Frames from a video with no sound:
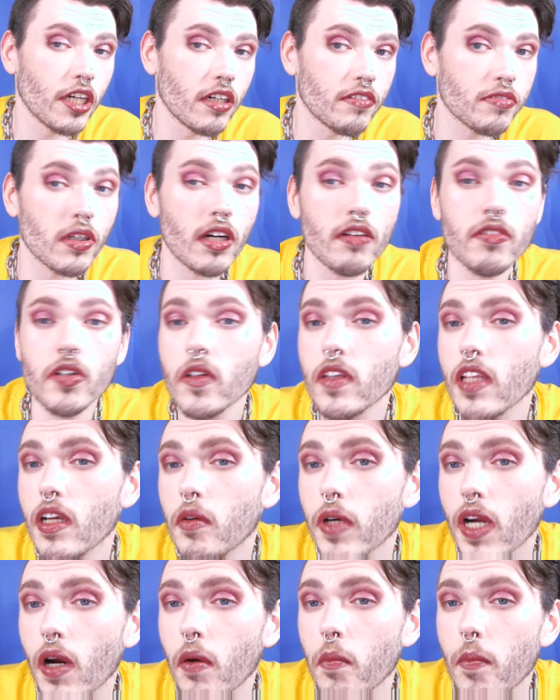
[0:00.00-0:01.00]
Forever. There
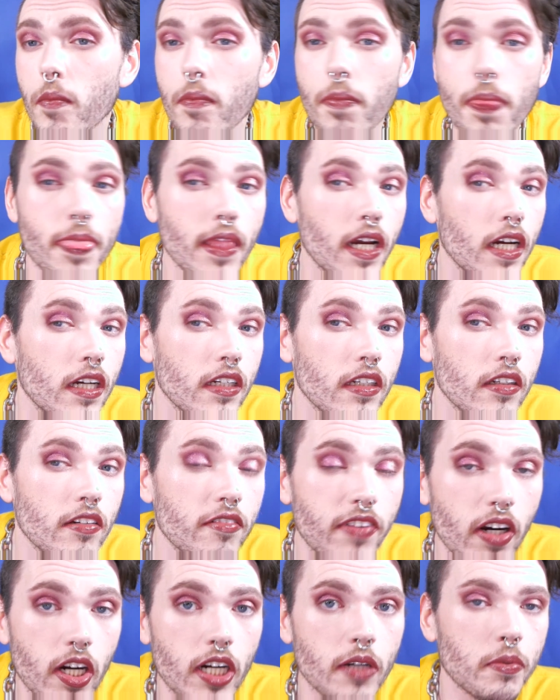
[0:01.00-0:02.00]
we go.
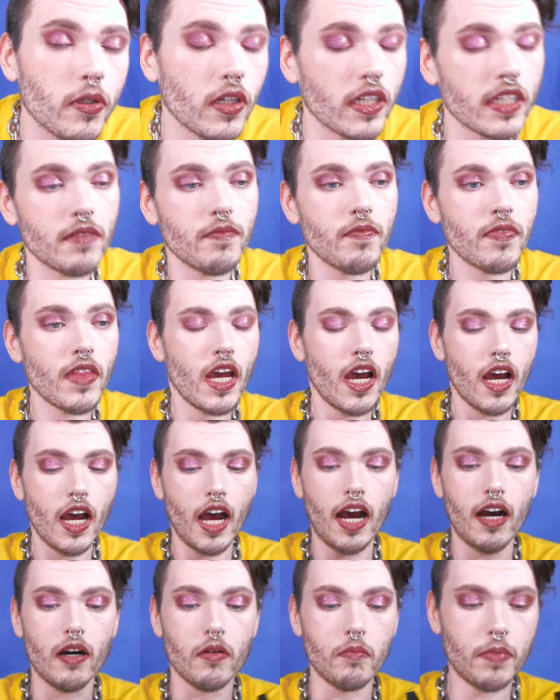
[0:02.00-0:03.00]
Very pretty.
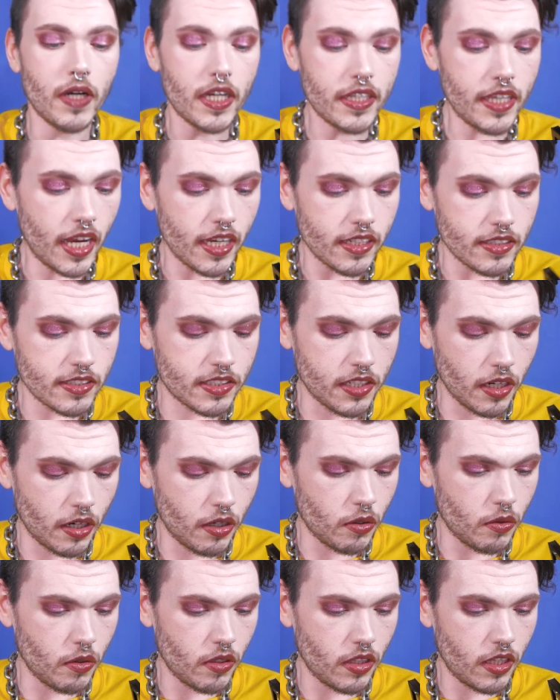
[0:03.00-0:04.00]
But yeah,
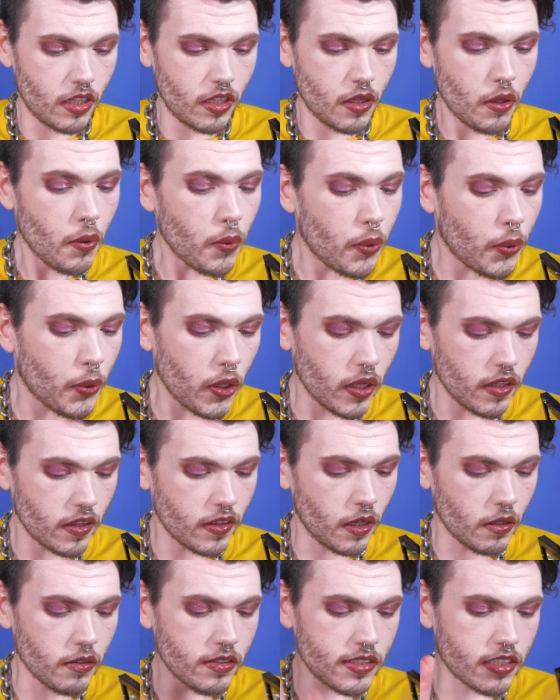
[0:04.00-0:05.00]
so
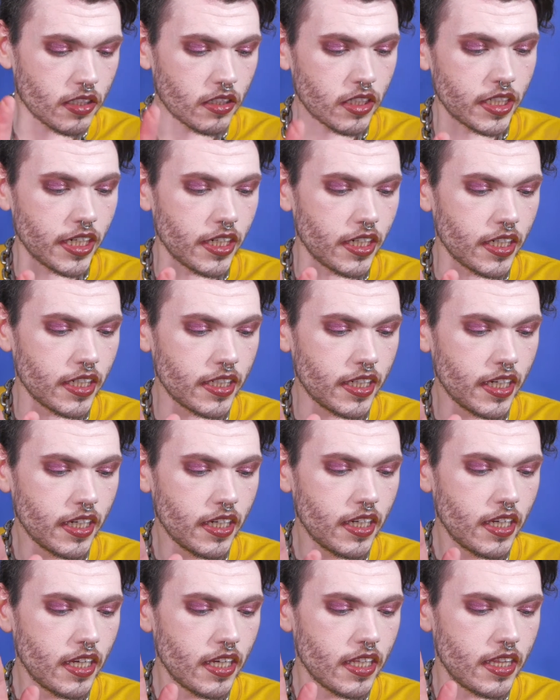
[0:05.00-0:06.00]
those are good.
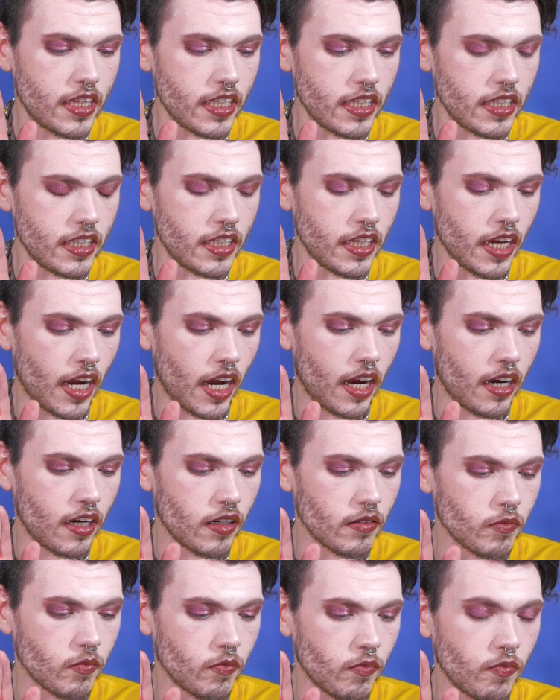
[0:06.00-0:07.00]
The
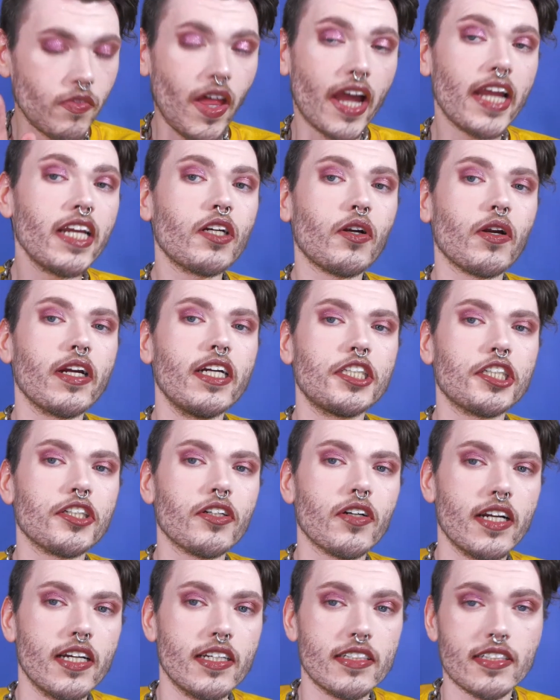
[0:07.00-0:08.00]
Night
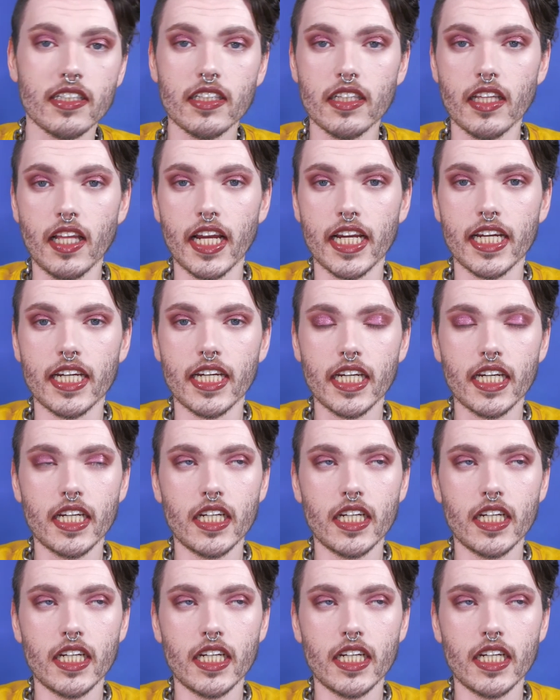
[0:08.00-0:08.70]
Creature isn't like